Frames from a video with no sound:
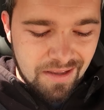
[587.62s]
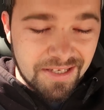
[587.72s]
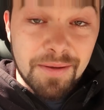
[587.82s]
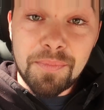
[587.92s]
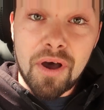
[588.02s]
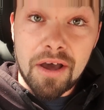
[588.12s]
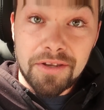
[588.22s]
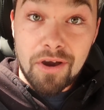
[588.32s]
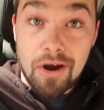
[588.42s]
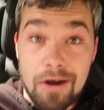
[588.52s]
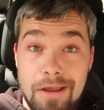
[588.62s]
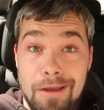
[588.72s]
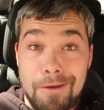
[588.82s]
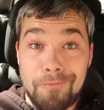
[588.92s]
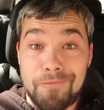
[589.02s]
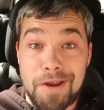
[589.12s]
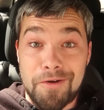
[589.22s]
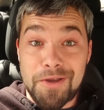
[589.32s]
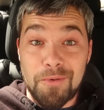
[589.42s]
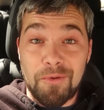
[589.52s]
is a Pawniard
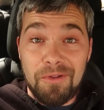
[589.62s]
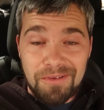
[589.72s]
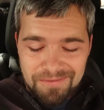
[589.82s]
very cool.